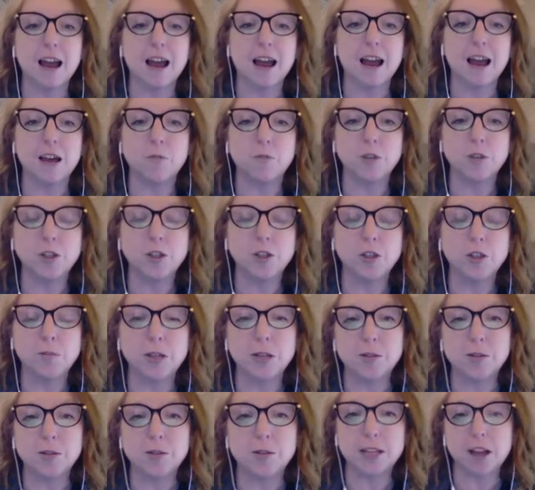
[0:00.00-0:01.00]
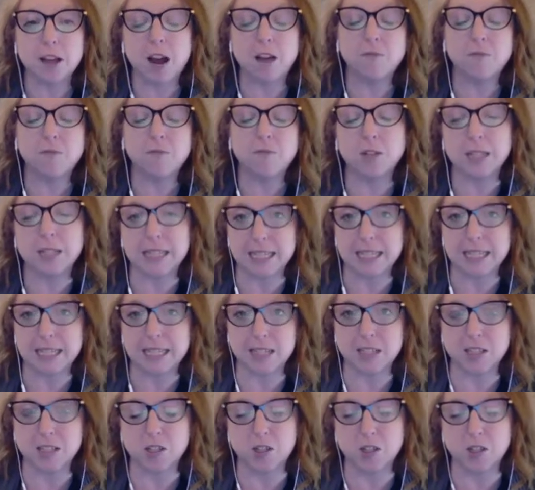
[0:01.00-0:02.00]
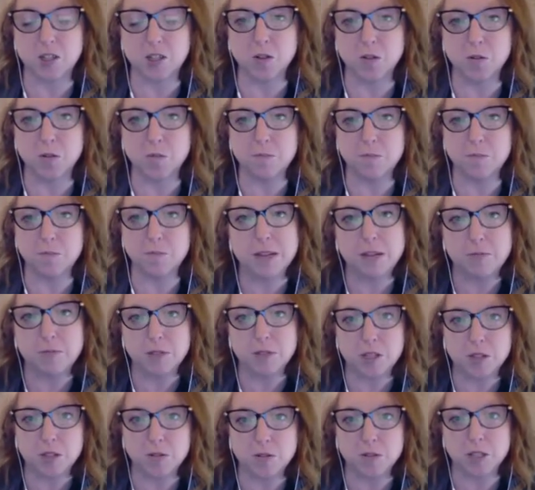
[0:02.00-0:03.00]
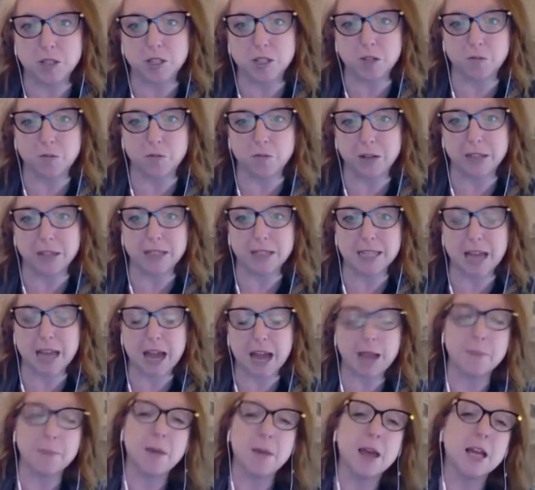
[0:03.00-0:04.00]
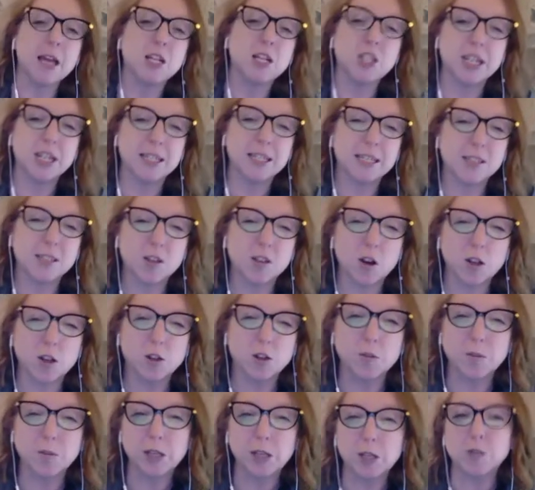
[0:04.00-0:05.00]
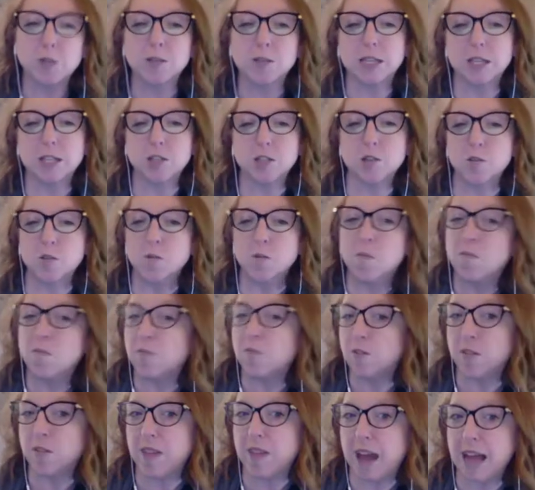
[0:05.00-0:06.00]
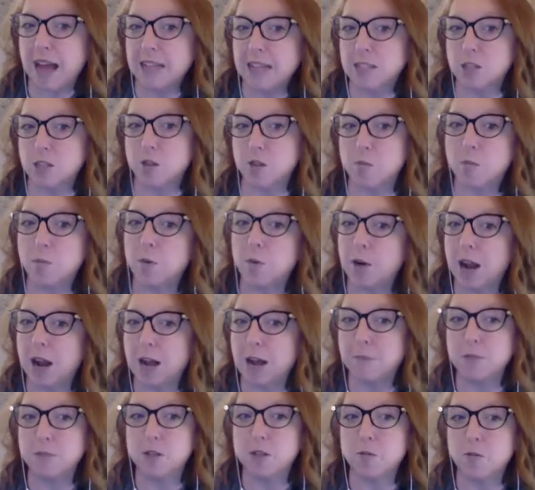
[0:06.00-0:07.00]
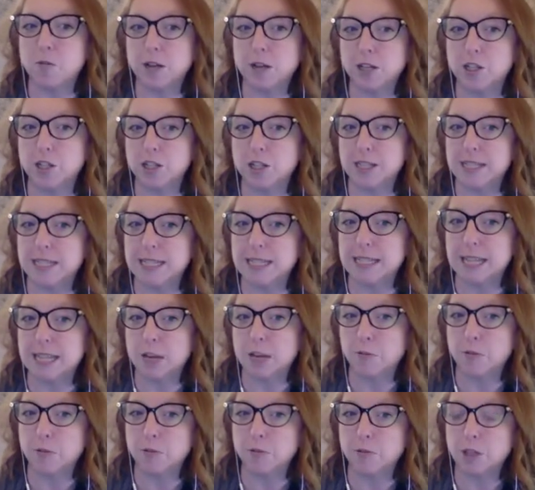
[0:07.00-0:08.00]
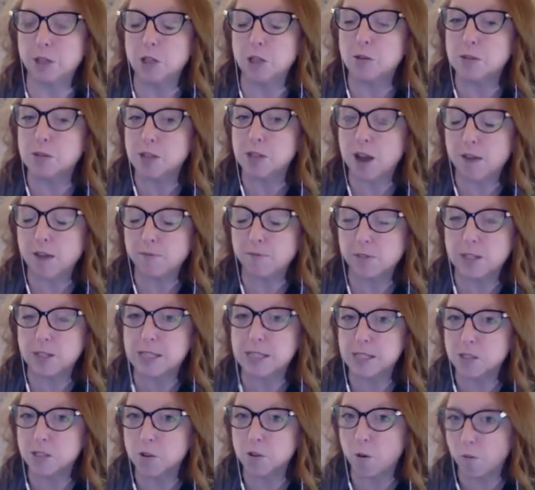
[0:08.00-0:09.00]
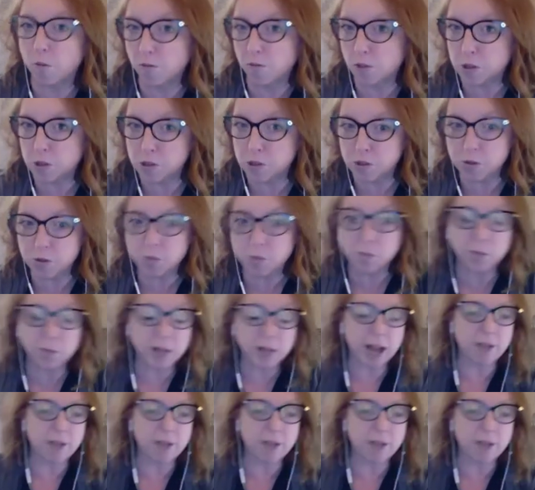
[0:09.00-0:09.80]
Will you be using conferences to meet with students in real time? Chances are you'll be using Zoom for that, so perhaps you want to just say we will use conferences over the Zoom